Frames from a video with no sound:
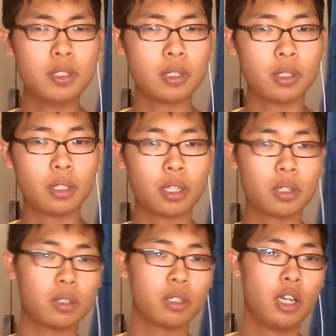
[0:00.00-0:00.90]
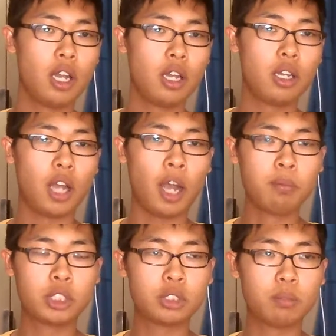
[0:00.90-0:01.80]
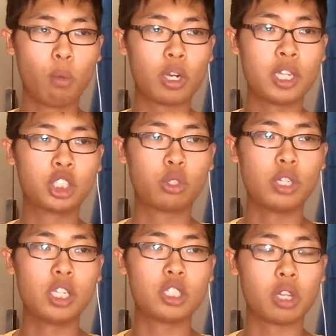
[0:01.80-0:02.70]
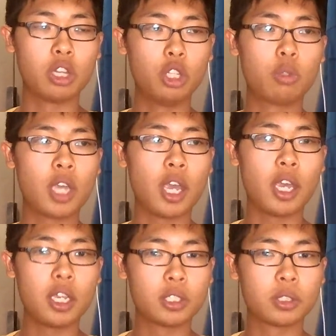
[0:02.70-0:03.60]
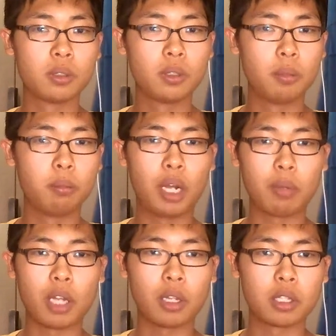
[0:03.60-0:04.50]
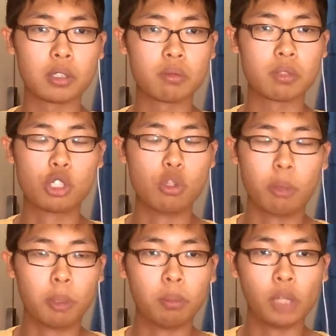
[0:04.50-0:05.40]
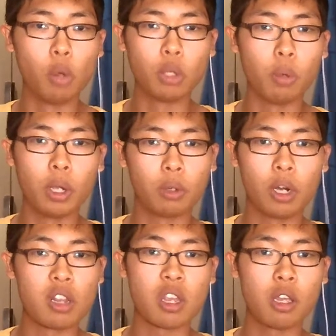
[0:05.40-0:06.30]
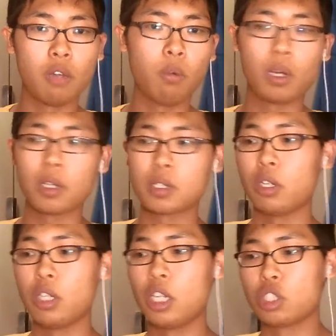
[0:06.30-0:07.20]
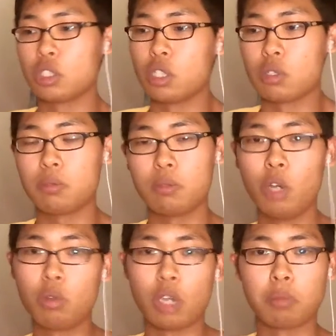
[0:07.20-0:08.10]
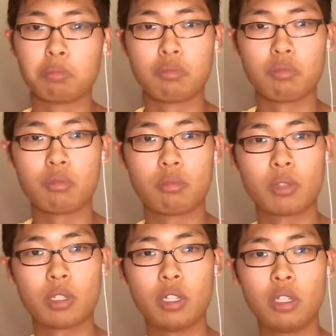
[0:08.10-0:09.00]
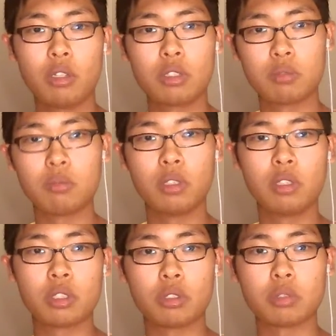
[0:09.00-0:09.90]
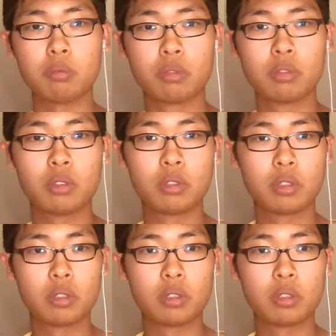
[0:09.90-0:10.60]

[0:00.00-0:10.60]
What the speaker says: Like, I'm more intrigued with Luke Cage, but I'm not like super blown away or anything of what I saw. It just looks okay. Looks awesome.